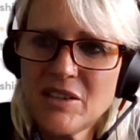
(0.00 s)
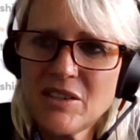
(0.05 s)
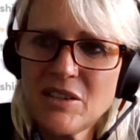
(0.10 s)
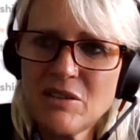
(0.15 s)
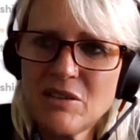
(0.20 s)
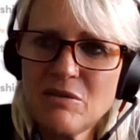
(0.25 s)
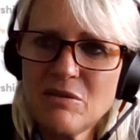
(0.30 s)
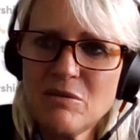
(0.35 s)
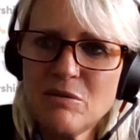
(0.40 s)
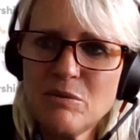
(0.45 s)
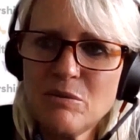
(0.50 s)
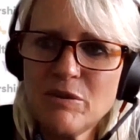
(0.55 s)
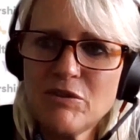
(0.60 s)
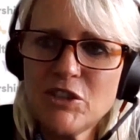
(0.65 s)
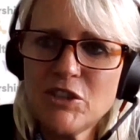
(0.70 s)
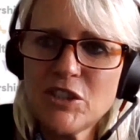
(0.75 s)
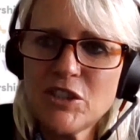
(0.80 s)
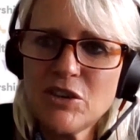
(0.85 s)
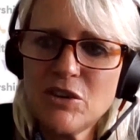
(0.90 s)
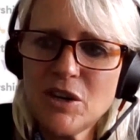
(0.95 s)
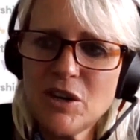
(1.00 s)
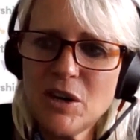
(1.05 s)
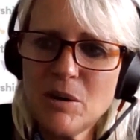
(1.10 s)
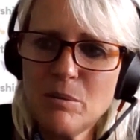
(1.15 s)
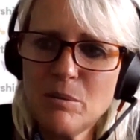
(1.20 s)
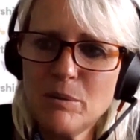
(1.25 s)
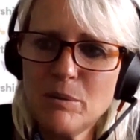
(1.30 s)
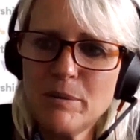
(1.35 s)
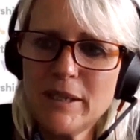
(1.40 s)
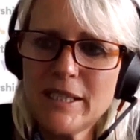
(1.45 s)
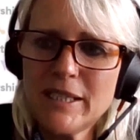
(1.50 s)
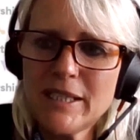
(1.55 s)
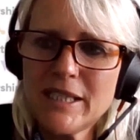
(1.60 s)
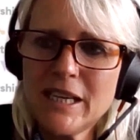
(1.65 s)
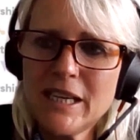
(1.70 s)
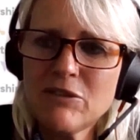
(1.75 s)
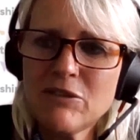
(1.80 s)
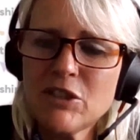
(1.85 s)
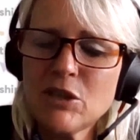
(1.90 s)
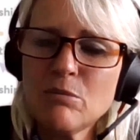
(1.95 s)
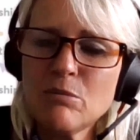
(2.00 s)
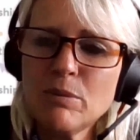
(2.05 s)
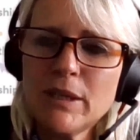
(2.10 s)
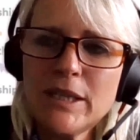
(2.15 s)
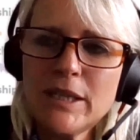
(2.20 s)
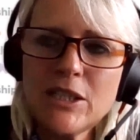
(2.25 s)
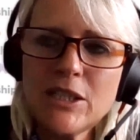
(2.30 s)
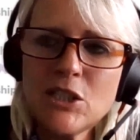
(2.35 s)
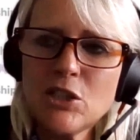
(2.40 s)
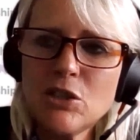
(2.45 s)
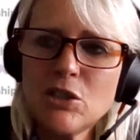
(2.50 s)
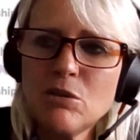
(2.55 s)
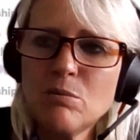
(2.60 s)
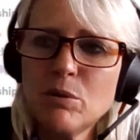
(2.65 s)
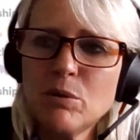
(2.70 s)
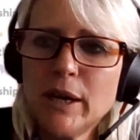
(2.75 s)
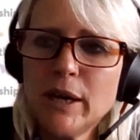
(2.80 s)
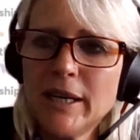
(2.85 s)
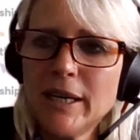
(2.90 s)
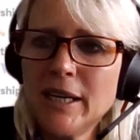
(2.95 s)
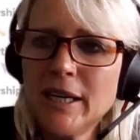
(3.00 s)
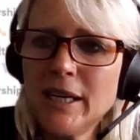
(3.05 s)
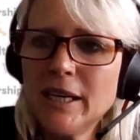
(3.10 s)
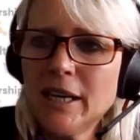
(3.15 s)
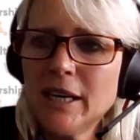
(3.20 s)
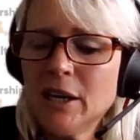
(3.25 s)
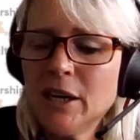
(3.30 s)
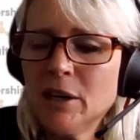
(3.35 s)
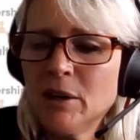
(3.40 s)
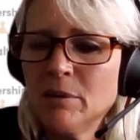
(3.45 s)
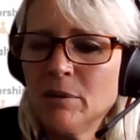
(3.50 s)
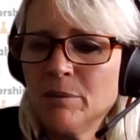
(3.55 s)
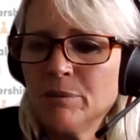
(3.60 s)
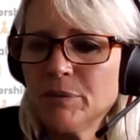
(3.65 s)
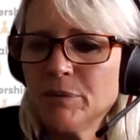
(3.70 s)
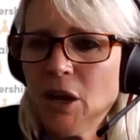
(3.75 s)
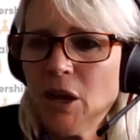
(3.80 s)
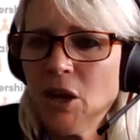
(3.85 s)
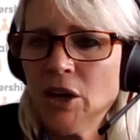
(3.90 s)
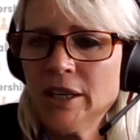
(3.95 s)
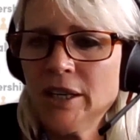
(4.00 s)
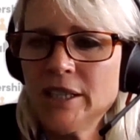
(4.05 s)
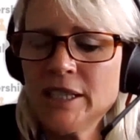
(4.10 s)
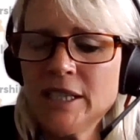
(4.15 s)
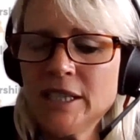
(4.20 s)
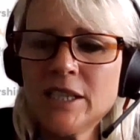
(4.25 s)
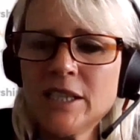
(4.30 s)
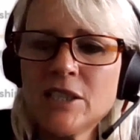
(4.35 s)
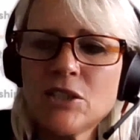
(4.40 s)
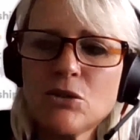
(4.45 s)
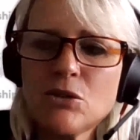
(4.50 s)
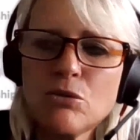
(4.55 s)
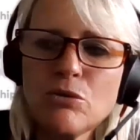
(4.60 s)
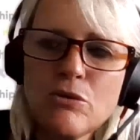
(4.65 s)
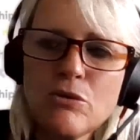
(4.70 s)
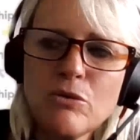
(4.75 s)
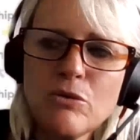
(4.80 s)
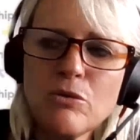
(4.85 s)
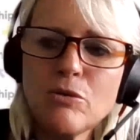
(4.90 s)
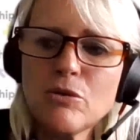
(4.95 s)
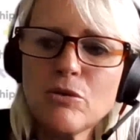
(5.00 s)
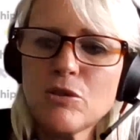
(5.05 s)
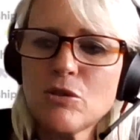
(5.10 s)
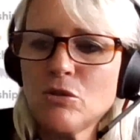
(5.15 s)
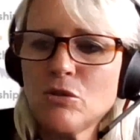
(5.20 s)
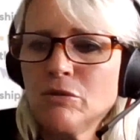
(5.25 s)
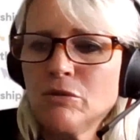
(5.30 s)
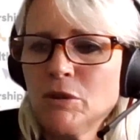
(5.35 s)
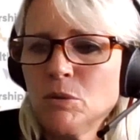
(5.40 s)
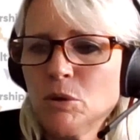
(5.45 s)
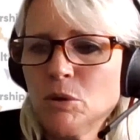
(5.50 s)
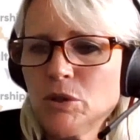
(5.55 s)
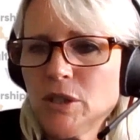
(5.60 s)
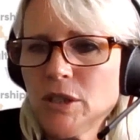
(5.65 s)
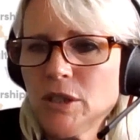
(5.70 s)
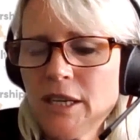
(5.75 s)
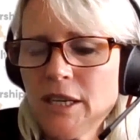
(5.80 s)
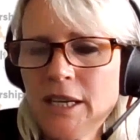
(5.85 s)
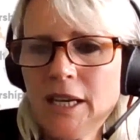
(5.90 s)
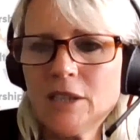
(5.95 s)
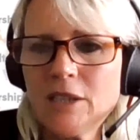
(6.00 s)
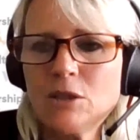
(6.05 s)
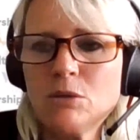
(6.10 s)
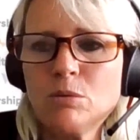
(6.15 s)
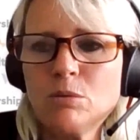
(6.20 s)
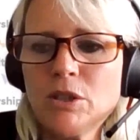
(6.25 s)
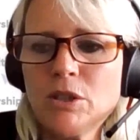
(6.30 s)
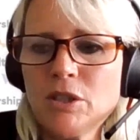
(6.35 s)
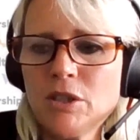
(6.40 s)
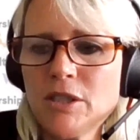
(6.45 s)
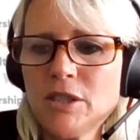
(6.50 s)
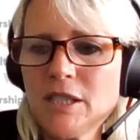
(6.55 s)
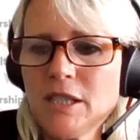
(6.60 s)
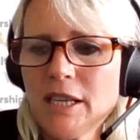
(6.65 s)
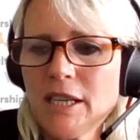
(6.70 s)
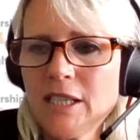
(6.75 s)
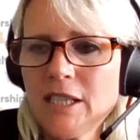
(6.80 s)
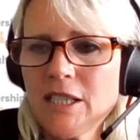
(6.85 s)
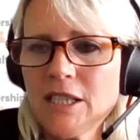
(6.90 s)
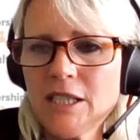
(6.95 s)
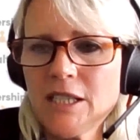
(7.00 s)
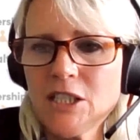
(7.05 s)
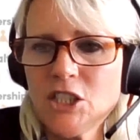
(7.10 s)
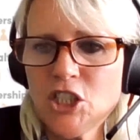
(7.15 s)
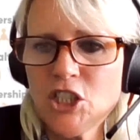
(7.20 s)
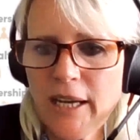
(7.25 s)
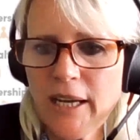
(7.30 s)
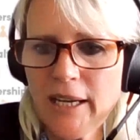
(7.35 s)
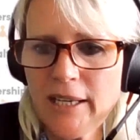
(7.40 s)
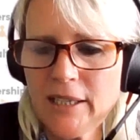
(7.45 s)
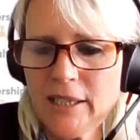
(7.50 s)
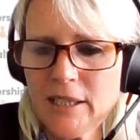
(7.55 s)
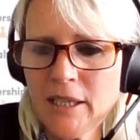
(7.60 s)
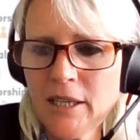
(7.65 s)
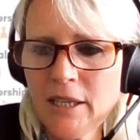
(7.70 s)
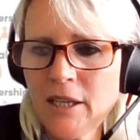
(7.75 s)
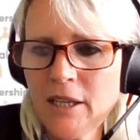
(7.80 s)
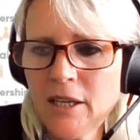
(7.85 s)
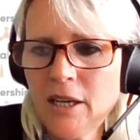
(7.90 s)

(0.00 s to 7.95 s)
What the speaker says: So we've just got a couple of minutes left, so please do put any ideas or thoughts, or if you want to connect with us, into the chat.